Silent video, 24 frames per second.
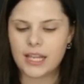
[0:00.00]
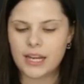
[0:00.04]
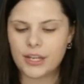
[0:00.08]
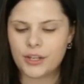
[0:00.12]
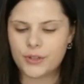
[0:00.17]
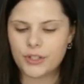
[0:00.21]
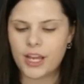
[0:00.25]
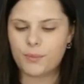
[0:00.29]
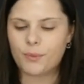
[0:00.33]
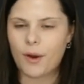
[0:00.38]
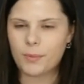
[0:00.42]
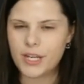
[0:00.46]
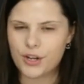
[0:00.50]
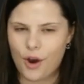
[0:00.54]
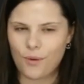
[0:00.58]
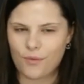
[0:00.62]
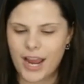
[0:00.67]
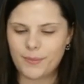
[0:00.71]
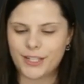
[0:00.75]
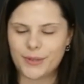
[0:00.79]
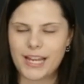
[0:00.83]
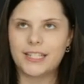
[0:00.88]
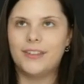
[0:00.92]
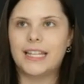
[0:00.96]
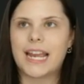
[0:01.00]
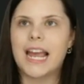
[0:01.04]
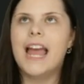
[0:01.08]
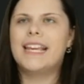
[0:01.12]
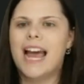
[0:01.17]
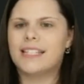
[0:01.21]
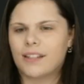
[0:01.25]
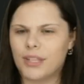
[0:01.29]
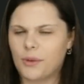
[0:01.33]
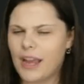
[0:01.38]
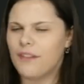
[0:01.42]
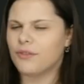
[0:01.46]
To test our
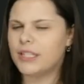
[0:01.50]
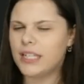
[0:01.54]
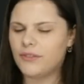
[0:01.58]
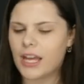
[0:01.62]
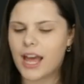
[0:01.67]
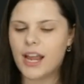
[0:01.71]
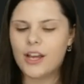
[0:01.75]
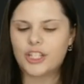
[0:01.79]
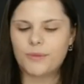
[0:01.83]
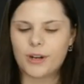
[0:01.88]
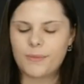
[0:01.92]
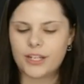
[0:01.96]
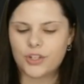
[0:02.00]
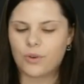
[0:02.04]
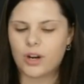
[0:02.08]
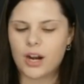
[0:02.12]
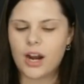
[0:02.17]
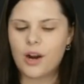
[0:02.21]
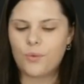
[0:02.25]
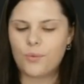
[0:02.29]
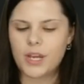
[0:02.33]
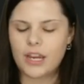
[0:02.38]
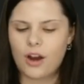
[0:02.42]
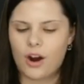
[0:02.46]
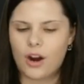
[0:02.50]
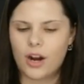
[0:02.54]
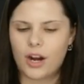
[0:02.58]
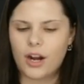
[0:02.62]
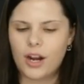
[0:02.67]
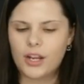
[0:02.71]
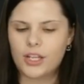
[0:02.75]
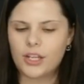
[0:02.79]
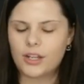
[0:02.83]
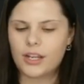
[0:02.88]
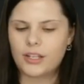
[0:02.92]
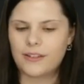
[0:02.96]
understanding of loops
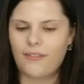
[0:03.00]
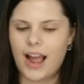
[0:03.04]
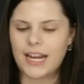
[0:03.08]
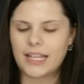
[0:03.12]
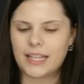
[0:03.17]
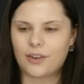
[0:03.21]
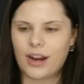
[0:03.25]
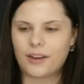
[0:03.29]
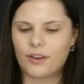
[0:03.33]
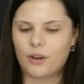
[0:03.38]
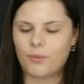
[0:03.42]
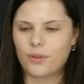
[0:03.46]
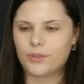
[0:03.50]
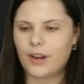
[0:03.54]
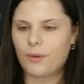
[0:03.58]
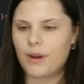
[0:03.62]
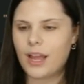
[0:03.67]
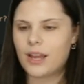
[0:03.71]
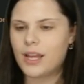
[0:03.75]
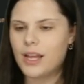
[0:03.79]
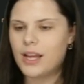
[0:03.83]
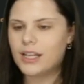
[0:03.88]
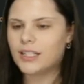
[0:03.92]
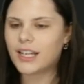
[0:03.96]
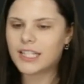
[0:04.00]
and conditional statements.